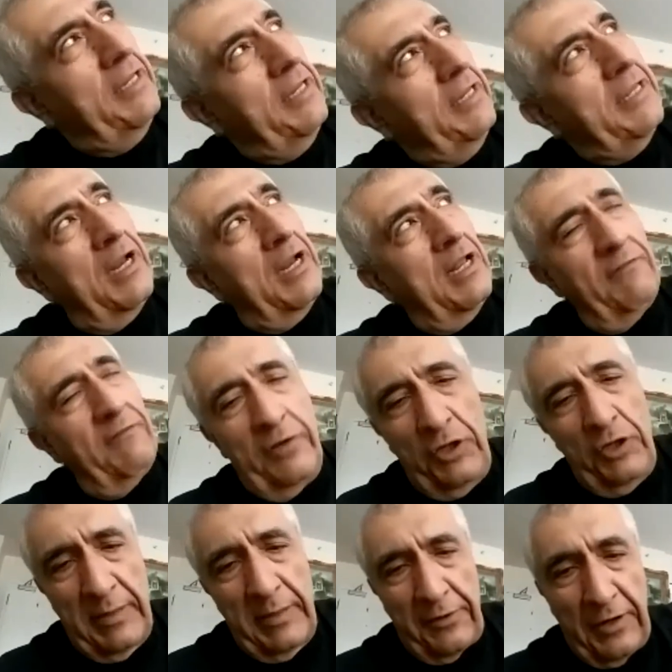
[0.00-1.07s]
earlier, I love the
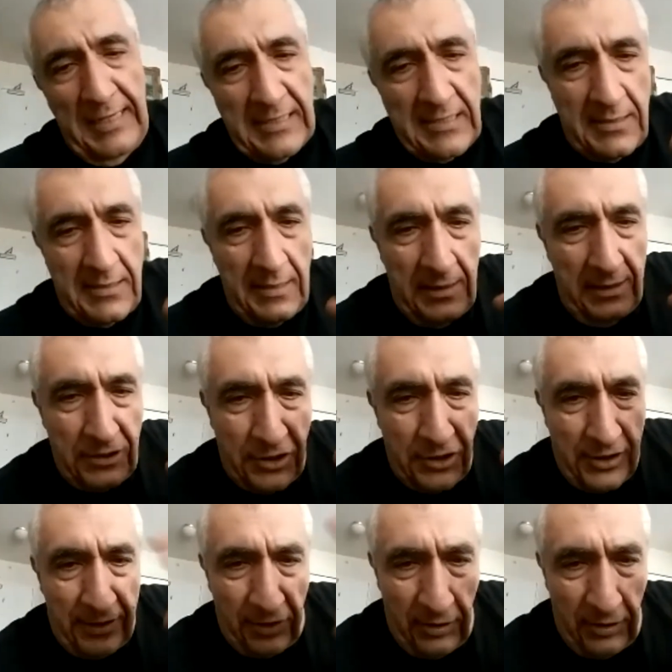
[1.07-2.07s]
human race in general.